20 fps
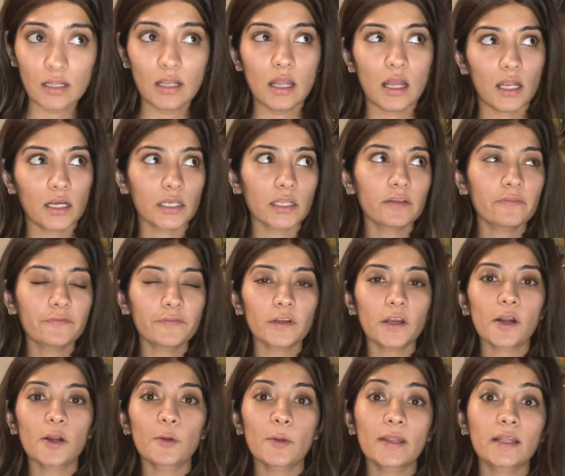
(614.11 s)
And if
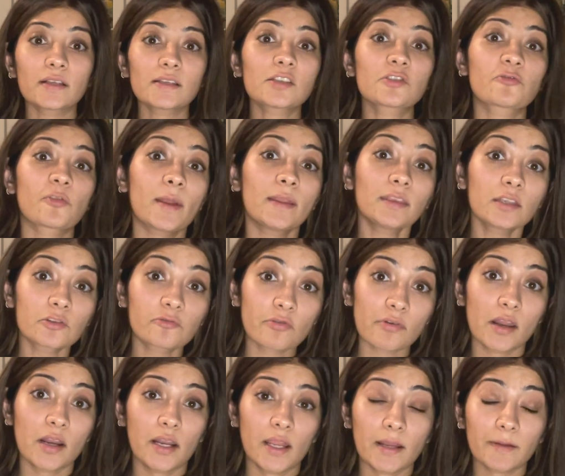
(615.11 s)
you're doing a strength
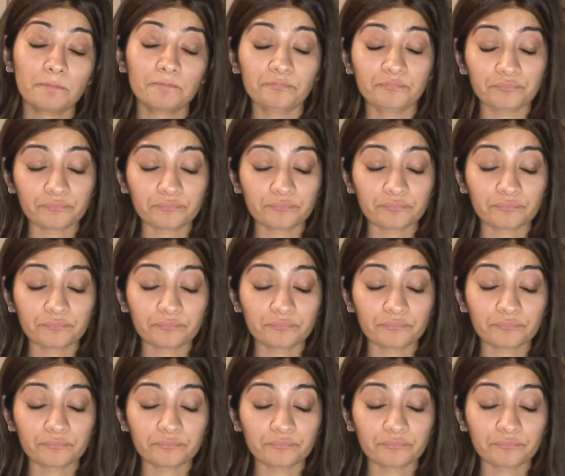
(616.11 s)
training,